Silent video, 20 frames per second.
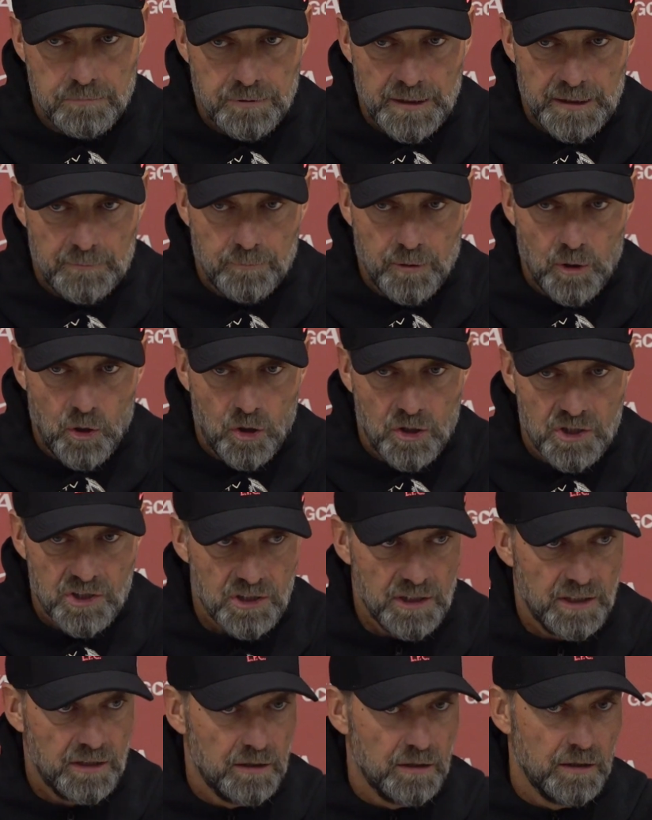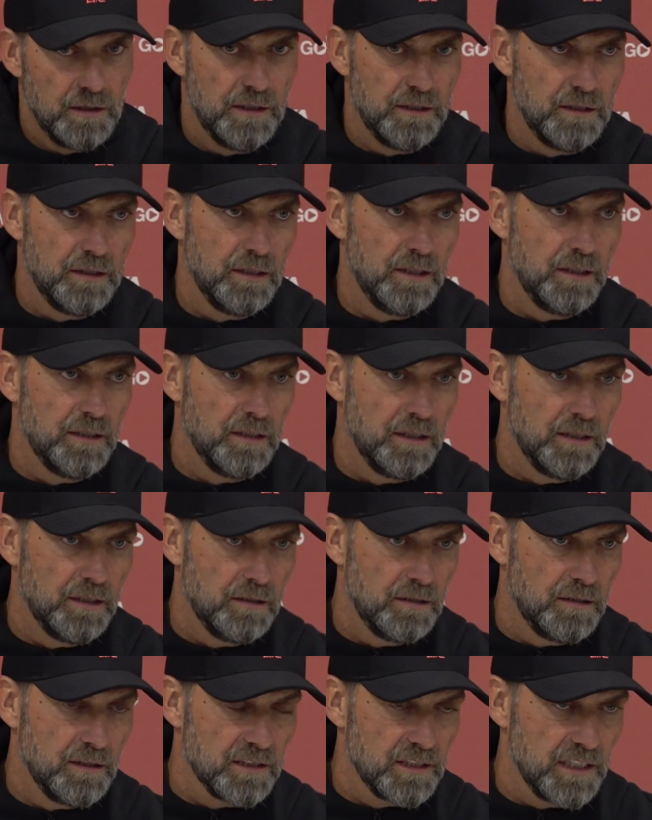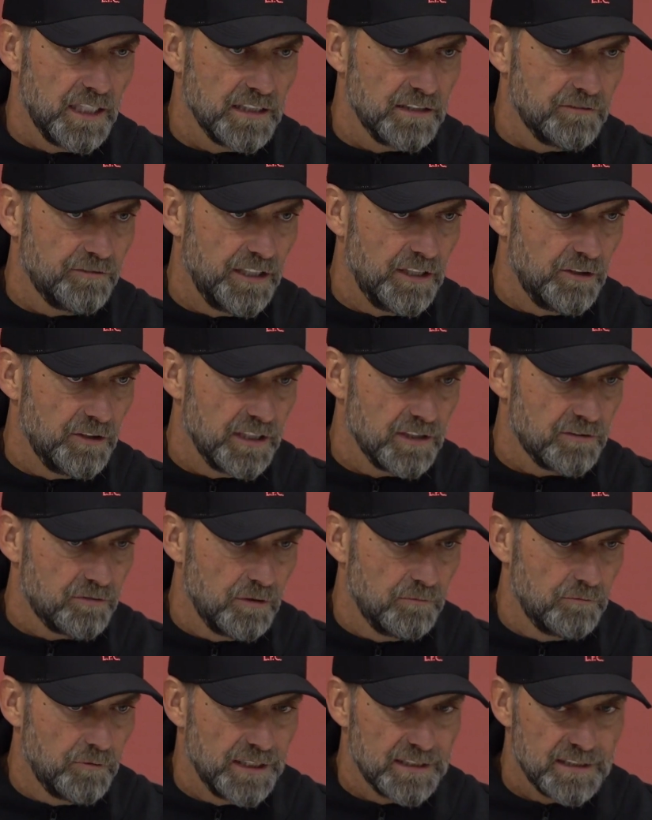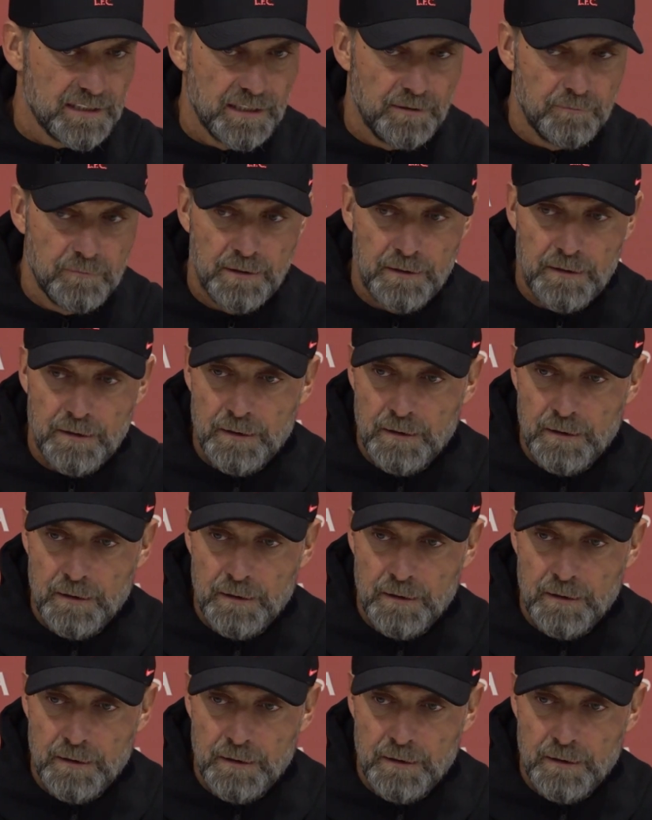big blocks in decisive areas from West Ham.